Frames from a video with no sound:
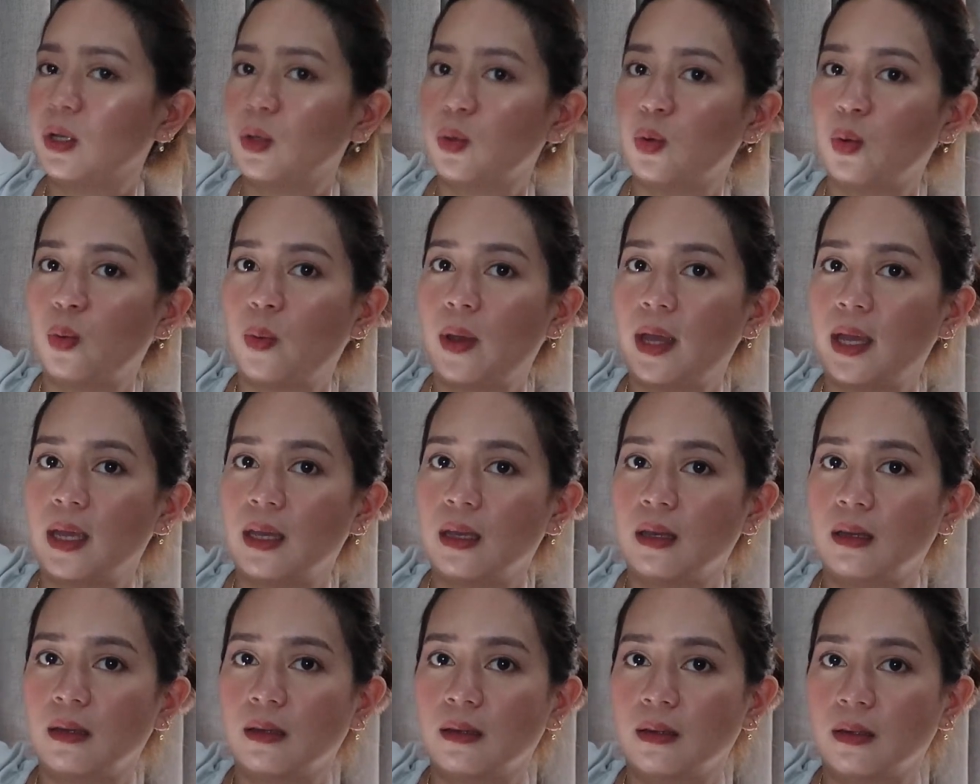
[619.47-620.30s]
no way,
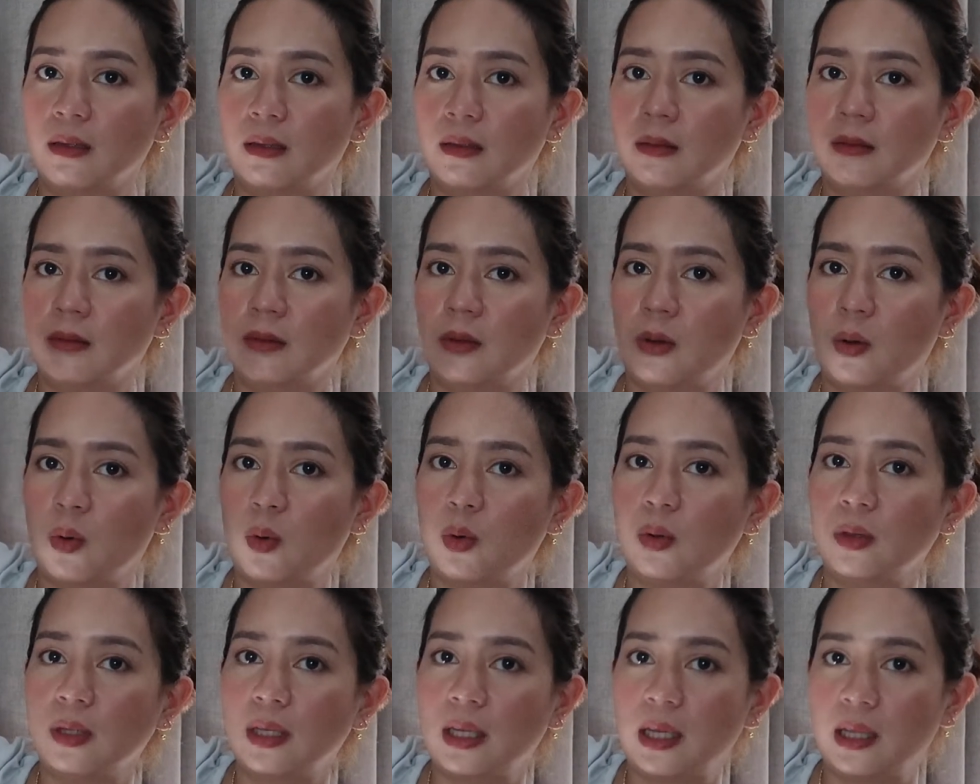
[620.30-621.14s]

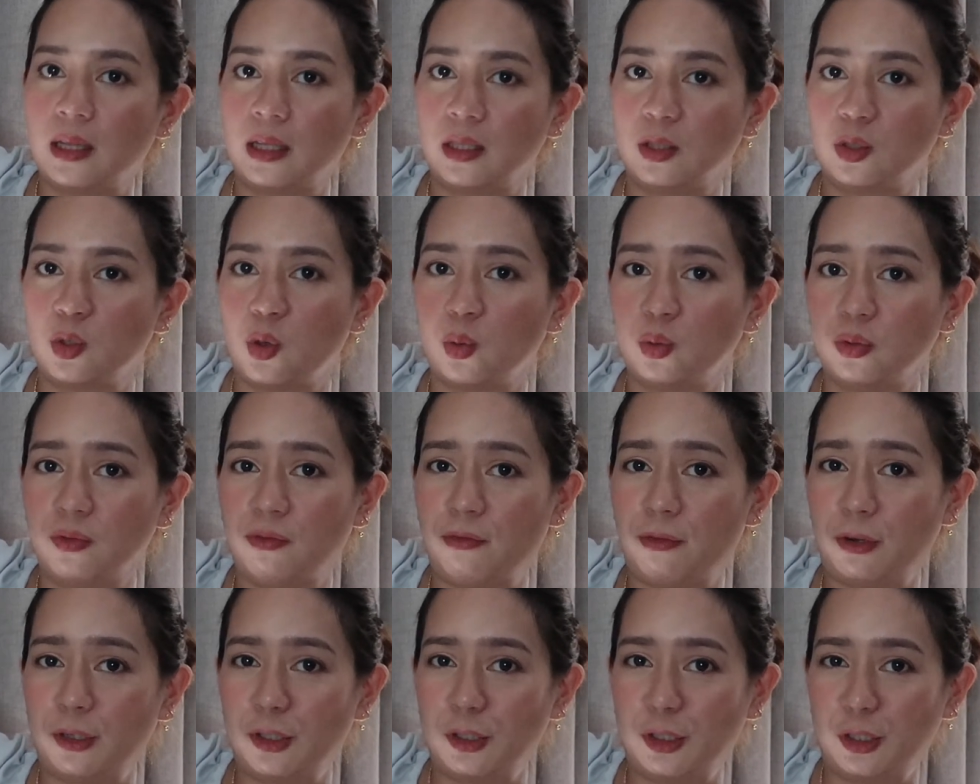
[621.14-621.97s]
only in the taupe
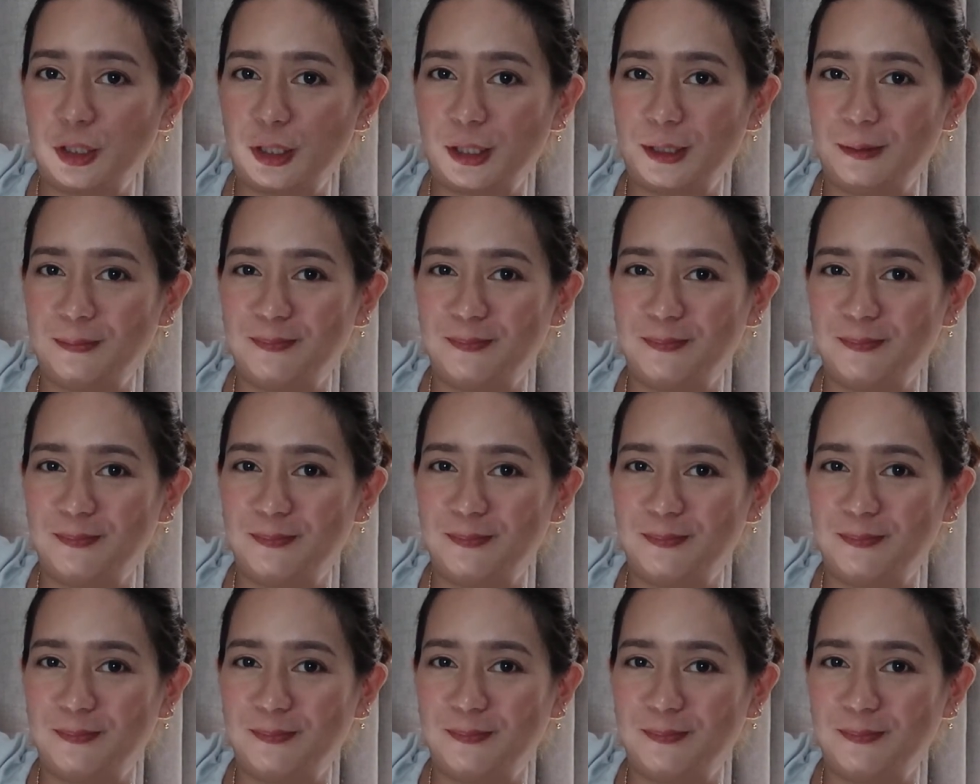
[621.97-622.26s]
version.